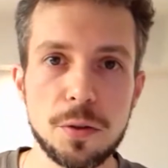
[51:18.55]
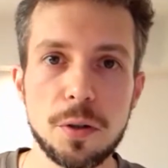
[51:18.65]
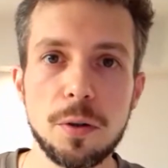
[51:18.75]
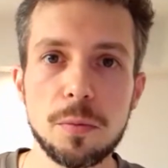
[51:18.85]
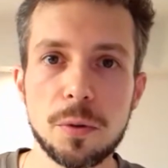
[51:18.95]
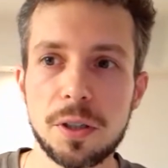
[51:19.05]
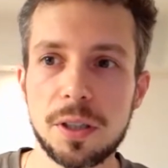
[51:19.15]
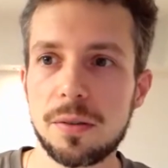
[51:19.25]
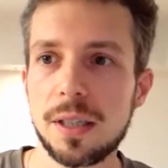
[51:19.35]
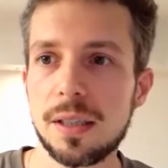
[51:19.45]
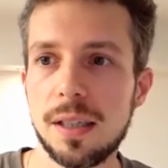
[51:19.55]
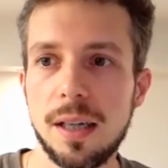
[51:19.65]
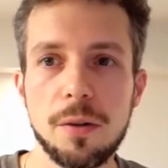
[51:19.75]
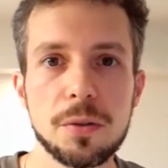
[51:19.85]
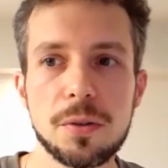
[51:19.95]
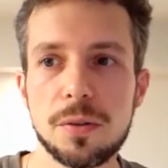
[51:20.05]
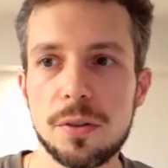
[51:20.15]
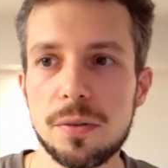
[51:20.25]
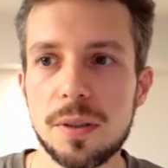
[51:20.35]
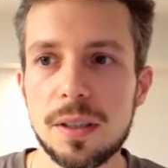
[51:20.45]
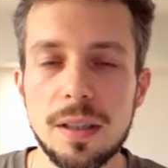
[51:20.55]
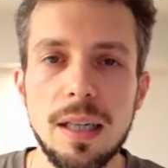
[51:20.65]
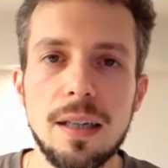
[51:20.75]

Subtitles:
to your own work, right? And how you could do it.